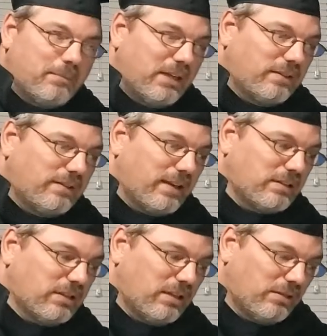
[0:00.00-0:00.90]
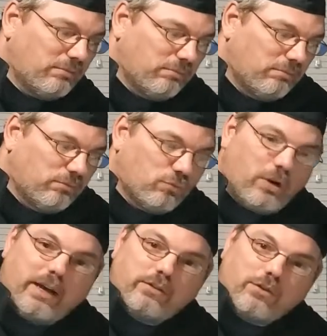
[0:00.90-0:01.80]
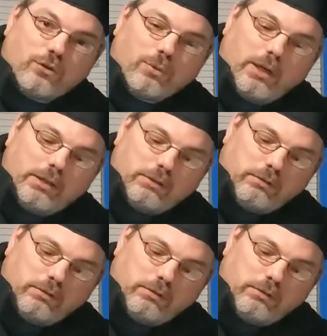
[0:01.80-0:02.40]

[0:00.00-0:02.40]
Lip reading: but it's actually a rise over run.